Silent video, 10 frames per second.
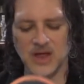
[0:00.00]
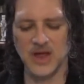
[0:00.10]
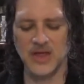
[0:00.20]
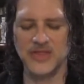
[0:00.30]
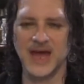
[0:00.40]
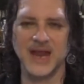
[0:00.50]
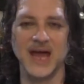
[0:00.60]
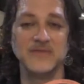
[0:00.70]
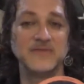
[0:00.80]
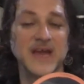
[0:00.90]
uh, that
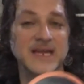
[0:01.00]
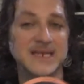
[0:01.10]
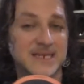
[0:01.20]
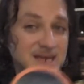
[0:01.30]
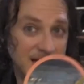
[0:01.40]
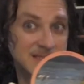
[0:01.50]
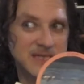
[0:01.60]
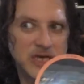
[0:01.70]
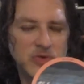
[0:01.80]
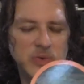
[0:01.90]
had faded and has
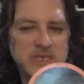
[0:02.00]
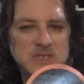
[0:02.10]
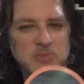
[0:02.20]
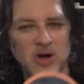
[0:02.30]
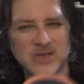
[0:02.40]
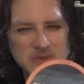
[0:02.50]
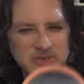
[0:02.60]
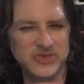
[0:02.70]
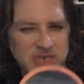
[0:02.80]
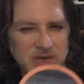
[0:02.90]
like resparked. You
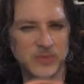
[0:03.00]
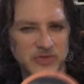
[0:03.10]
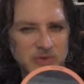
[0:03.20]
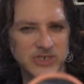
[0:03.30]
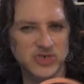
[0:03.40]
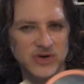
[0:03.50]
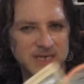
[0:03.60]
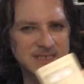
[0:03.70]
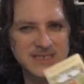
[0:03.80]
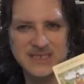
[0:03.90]
understand with
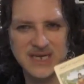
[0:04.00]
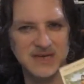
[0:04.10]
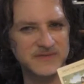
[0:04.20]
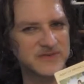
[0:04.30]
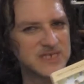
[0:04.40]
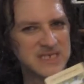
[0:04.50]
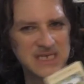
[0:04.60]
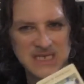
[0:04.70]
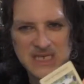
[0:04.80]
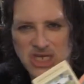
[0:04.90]
retrogrades and stuff,
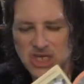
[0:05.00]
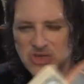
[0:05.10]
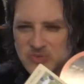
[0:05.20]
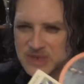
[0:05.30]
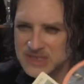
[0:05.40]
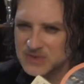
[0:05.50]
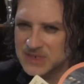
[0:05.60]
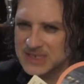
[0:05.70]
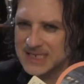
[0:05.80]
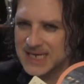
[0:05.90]
you really
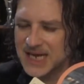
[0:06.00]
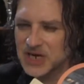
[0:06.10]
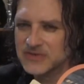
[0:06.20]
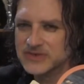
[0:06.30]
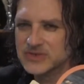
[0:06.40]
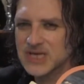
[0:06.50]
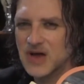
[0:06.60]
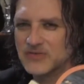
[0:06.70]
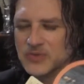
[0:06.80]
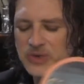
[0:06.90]
want to take care of
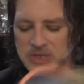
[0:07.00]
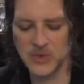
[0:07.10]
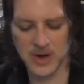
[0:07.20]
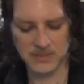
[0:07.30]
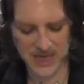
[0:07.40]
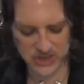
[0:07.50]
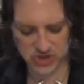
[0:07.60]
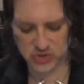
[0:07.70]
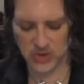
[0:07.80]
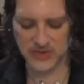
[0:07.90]
yourself. You really want to make
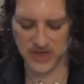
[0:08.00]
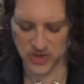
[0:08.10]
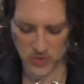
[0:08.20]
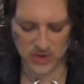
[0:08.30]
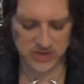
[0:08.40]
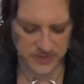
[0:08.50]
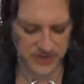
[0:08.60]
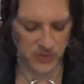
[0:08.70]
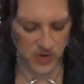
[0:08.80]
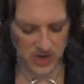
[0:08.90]
sure that you are
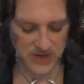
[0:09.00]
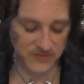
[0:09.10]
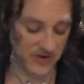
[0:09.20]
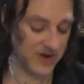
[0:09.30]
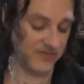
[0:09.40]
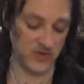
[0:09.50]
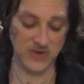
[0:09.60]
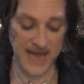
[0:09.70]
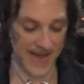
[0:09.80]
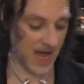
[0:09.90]
doing the work in front of you
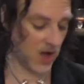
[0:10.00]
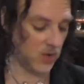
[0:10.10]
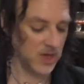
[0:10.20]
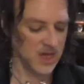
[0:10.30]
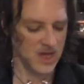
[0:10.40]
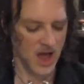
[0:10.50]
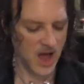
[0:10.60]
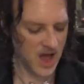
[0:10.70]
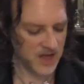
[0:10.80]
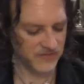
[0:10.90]
now.
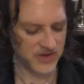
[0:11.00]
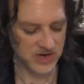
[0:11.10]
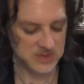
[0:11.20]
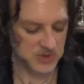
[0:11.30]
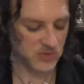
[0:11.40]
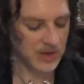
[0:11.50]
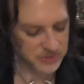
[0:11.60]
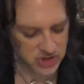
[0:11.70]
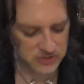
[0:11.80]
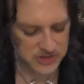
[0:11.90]
Uh, if there has been a
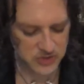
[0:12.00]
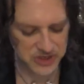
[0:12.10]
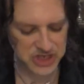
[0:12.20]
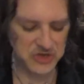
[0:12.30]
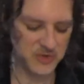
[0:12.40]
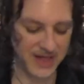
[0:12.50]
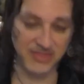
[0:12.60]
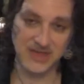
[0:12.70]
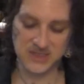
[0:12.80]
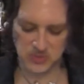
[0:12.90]
rupture between you
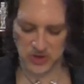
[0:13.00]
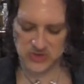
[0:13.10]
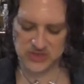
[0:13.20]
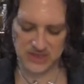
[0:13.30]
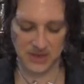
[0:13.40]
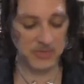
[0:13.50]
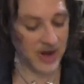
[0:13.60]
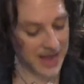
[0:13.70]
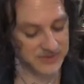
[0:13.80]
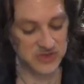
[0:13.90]
and this person, then
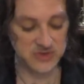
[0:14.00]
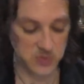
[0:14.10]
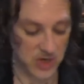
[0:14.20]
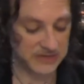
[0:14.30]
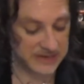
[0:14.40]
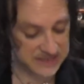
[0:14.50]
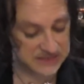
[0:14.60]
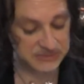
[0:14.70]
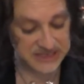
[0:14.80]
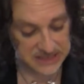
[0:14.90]
perhaps there is work that
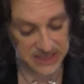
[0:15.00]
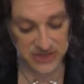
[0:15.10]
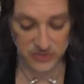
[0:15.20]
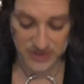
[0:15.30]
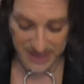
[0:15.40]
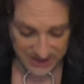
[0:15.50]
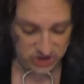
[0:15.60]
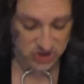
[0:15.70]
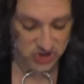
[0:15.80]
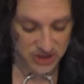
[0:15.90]
needs to be done in the
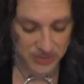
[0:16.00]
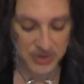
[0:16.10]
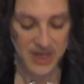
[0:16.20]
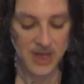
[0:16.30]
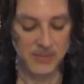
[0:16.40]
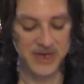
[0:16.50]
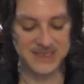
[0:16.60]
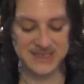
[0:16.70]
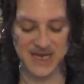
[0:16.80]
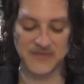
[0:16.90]
relationship, but
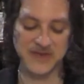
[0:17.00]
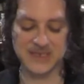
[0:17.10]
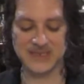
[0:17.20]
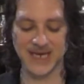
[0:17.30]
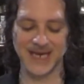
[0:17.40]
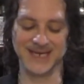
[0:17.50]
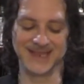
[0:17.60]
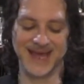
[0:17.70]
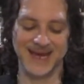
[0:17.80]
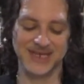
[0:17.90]
is definitely
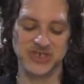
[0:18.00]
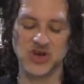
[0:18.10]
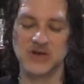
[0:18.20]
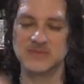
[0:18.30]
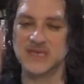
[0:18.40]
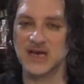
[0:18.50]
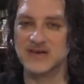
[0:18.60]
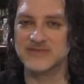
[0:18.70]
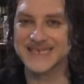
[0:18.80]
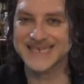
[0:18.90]
then in terms
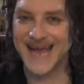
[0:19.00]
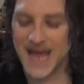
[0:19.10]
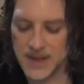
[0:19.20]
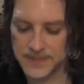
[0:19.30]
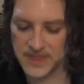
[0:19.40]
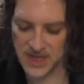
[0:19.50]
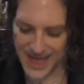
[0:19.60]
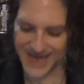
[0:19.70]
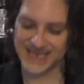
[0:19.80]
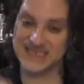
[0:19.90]
of
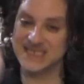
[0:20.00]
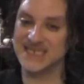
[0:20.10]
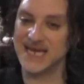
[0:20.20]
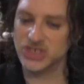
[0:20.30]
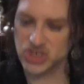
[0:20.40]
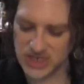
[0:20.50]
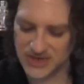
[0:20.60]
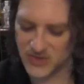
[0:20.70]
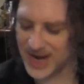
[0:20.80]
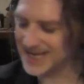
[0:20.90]
an
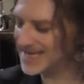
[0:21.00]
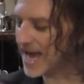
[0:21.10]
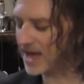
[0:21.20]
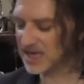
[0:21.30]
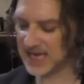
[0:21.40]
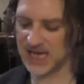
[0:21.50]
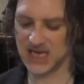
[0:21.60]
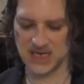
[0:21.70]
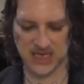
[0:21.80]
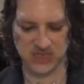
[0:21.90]
extension, right? Yeah,
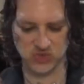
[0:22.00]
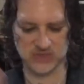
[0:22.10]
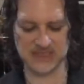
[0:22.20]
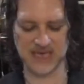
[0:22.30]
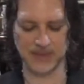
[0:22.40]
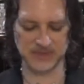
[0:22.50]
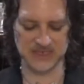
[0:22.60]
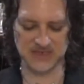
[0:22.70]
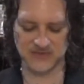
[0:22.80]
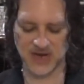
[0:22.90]
yin is
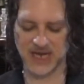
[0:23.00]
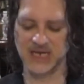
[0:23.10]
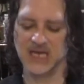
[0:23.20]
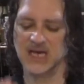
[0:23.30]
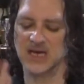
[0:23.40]
receptive, right?